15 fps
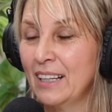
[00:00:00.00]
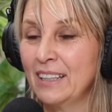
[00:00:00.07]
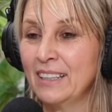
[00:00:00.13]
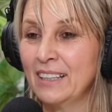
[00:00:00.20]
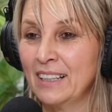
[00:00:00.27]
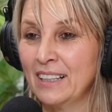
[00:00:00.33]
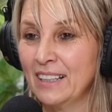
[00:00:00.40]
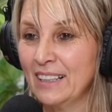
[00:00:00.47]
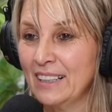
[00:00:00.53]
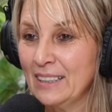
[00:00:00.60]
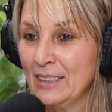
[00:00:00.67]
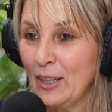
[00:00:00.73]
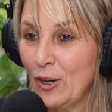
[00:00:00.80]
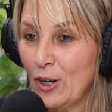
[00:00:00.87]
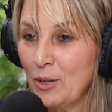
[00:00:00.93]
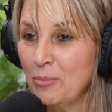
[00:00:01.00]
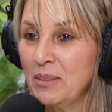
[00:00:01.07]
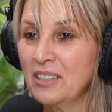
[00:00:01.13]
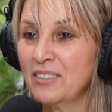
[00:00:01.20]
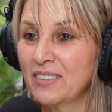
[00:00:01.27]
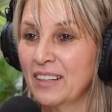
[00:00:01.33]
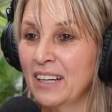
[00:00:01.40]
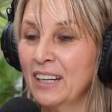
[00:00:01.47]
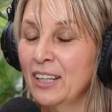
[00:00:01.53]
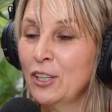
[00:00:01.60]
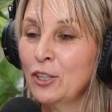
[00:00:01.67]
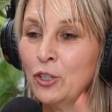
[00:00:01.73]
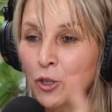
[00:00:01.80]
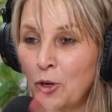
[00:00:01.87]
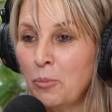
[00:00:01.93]
the army say,
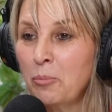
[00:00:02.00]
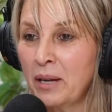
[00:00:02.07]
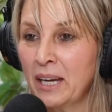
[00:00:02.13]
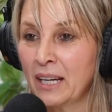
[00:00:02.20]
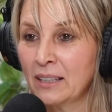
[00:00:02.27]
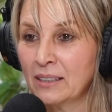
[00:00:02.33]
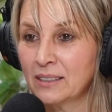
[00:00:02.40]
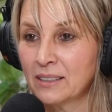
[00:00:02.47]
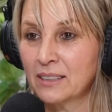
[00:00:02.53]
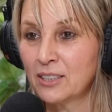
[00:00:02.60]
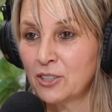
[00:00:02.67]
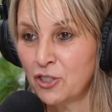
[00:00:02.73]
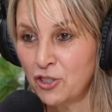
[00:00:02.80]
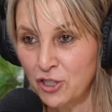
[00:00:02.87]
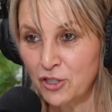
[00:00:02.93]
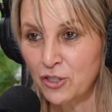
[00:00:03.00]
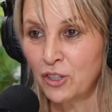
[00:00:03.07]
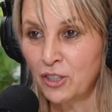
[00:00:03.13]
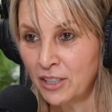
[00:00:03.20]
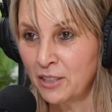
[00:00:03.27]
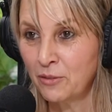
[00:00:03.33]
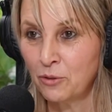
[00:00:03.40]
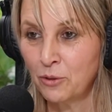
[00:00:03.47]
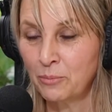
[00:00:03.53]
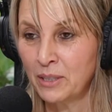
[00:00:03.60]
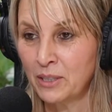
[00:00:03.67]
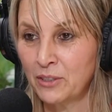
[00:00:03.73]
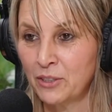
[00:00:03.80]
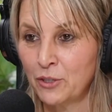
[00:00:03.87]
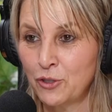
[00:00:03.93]
no men's, just only
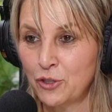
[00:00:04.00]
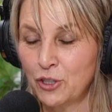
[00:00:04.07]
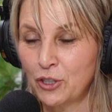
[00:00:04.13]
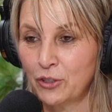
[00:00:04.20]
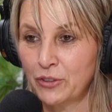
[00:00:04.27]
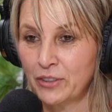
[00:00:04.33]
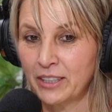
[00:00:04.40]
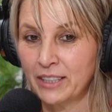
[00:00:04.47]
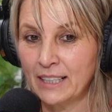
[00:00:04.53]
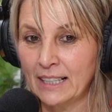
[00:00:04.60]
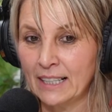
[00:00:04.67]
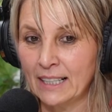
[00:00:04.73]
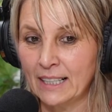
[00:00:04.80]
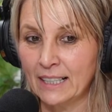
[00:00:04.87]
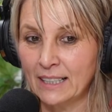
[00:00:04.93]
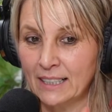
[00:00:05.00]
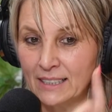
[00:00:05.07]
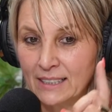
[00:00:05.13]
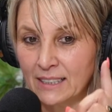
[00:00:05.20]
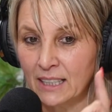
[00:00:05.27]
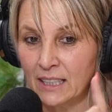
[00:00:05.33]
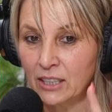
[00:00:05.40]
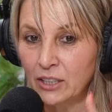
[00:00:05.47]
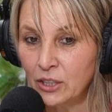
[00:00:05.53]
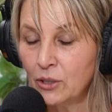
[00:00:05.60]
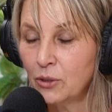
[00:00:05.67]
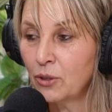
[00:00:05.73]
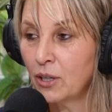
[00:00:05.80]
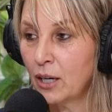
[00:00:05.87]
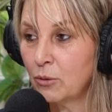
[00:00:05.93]
women and children. And I say,
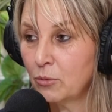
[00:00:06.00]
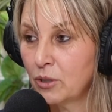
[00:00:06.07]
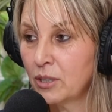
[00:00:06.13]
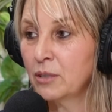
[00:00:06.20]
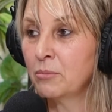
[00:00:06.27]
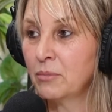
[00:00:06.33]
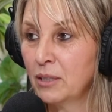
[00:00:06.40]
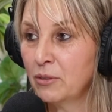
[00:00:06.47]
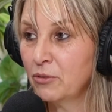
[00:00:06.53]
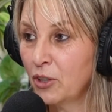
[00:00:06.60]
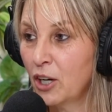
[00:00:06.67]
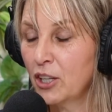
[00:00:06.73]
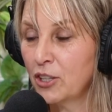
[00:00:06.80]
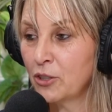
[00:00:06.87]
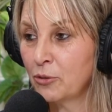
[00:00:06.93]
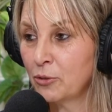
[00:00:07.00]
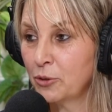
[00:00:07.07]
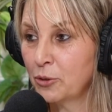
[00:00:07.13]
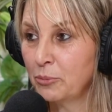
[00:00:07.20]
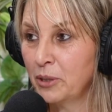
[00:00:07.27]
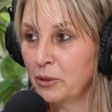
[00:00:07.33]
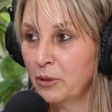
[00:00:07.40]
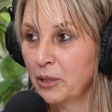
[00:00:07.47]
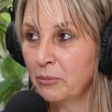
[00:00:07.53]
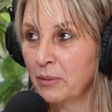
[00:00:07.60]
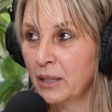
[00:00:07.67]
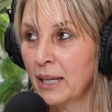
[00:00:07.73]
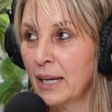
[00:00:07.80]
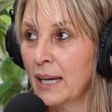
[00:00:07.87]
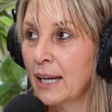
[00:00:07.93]
no, I wanted my father to be with
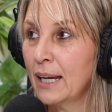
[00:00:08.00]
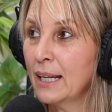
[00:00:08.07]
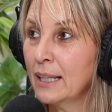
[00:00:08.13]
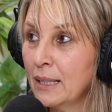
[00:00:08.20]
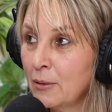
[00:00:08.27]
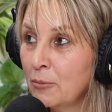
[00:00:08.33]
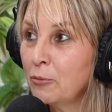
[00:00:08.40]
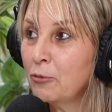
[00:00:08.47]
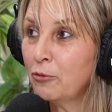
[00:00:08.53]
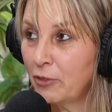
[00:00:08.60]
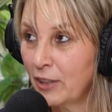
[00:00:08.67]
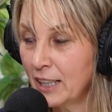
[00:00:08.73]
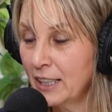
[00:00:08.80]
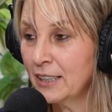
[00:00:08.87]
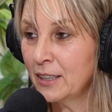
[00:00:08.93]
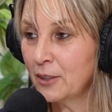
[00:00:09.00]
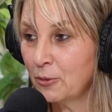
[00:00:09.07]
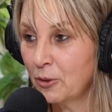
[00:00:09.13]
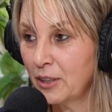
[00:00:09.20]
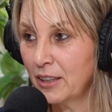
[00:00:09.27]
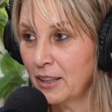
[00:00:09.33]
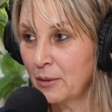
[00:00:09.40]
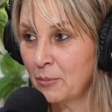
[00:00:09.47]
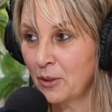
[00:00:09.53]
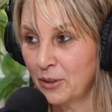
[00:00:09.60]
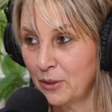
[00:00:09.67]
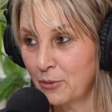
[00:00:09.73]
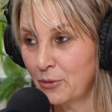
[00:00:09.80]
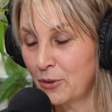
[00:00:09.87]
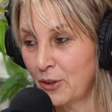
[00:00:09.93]
me. And I'm fighting with him on
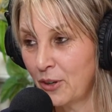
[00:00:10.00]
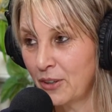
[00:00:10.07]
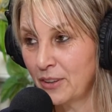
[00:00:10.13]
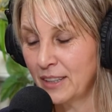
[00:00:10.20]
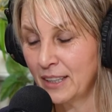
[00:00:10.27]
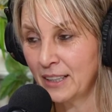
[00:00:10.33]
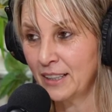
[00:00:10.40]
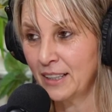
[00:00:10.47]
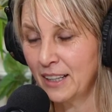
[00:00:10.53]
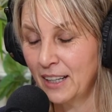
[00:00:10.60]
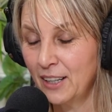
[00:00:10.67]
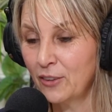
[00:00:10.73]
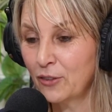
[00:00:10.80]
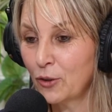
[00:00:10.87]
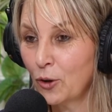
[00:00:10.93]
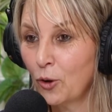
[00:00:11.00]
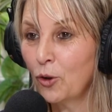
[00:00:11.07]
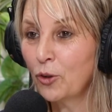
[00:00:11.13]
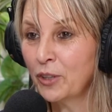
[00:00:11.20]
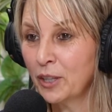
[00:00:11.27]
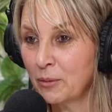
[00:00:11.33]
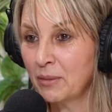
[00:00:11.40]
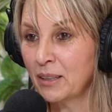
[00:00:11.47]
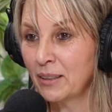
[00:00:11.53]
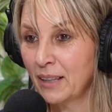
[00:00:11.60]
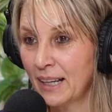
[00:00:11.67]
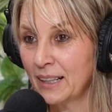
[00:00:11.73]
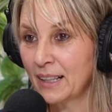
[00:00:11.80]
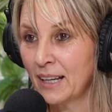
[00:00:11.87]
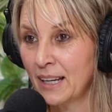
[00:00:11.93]
the front, and he's holding me
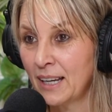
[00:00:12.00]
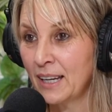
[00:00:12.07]
like